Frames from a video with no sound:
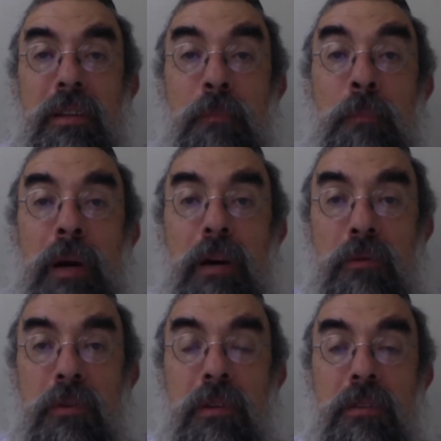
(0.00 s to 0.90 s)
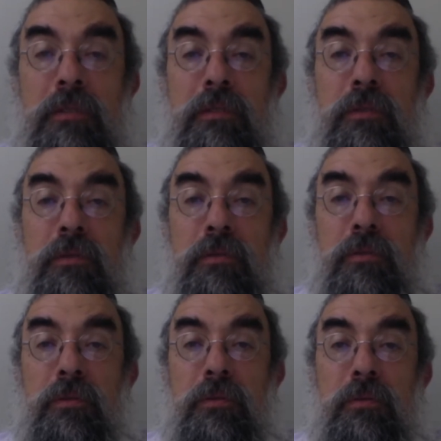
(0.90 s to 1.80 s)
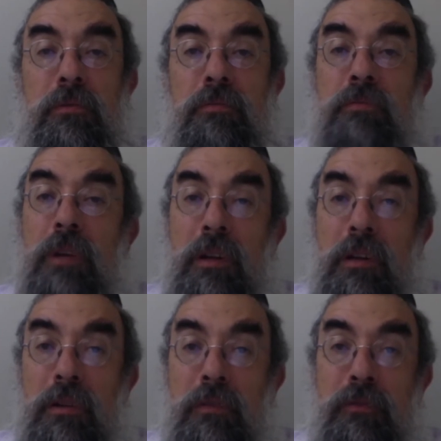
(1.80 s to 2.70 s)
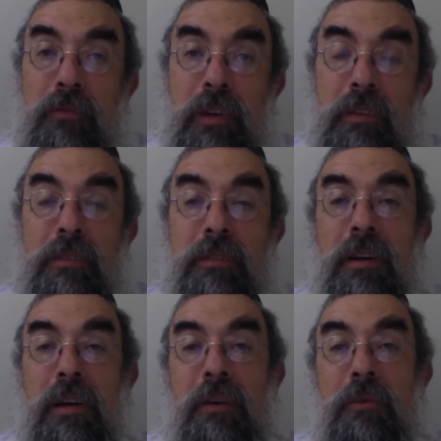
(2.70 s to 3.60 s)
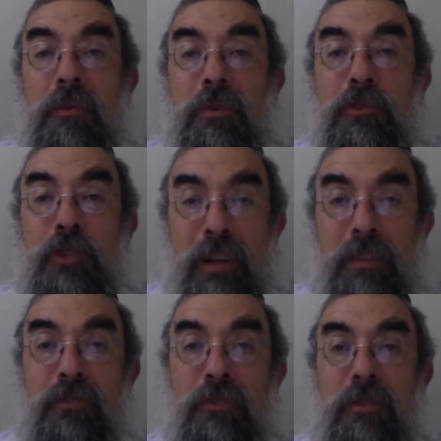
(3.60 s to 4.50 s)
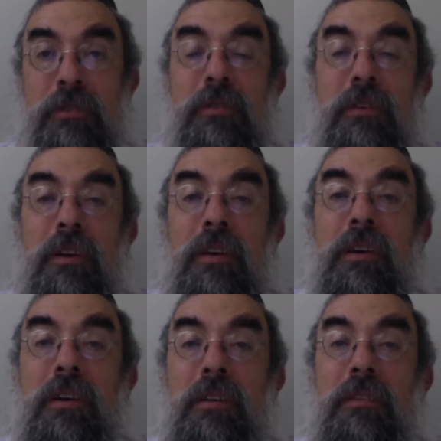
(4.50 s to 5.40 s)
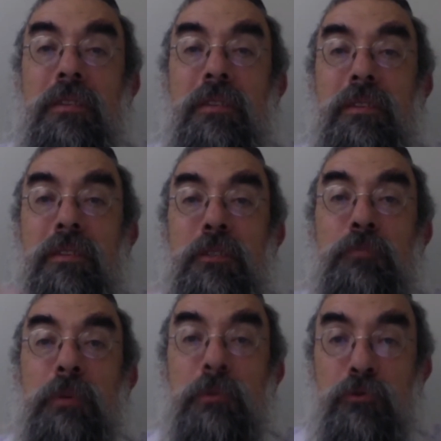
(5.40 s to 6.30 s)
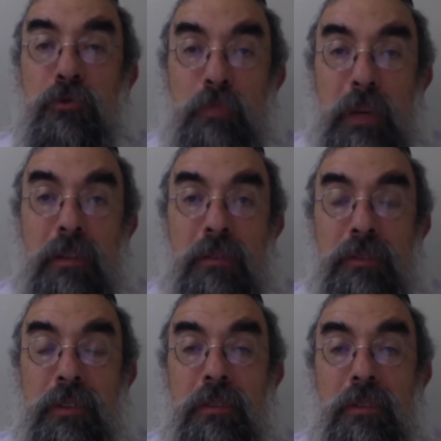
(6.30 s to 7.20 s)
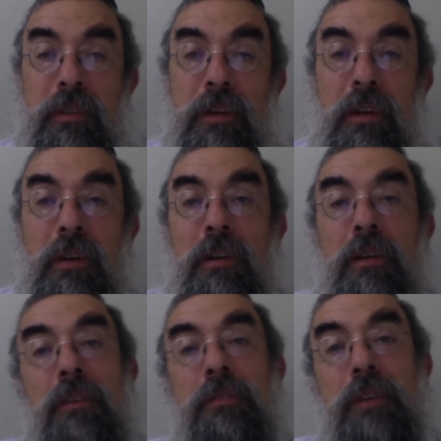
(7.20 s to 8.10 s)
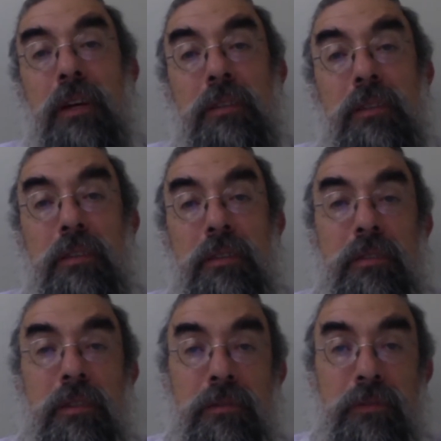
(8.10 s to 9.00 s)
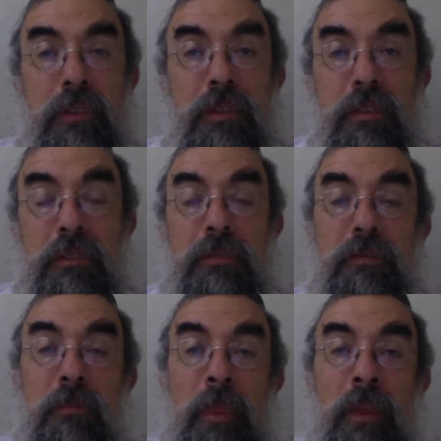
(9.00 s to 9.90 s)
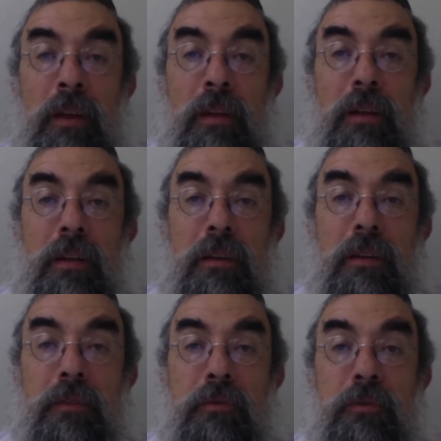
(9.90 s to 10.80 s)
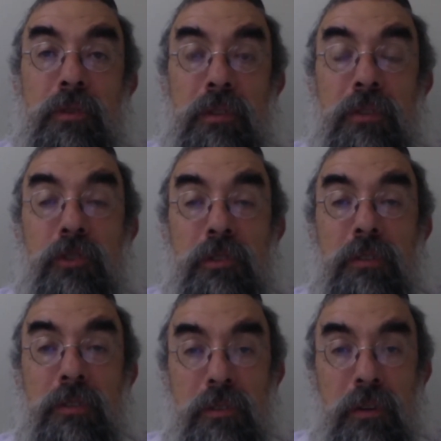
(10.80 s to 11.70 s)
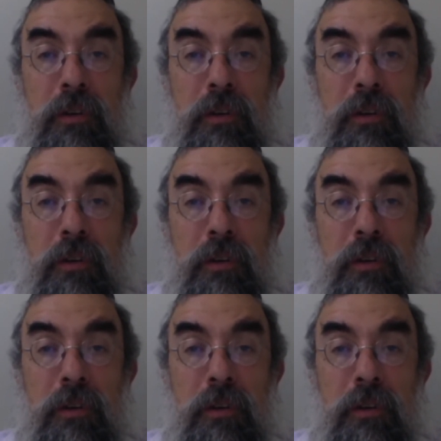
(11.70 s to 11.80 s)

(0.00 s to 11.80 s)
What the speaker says: transmitted to us, that empowered us to face our challenges on the spiritual battlefield of ideas and feelings.